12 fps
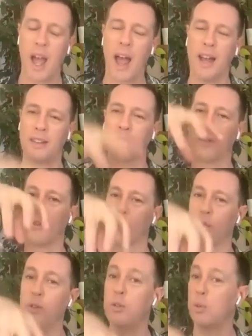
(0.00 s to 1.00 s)
And so the
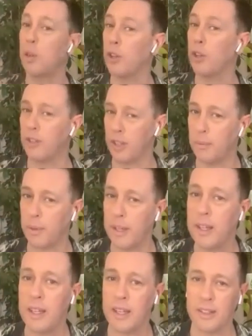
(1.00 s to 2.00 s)
roots would go
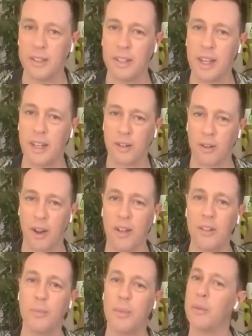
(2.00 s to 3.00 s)
deeply into the
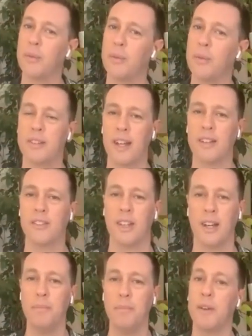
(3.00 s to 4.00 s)
underground to be with the stag
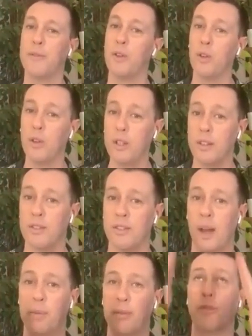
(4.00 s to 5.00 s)
deer. But if you look at the
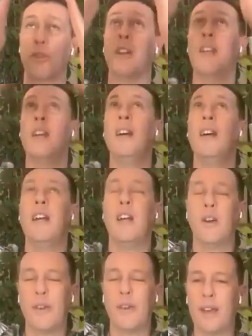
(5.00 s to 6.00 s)
cypress tree, it
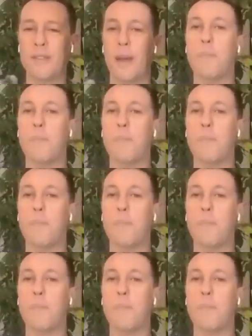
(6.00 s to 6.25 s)
often has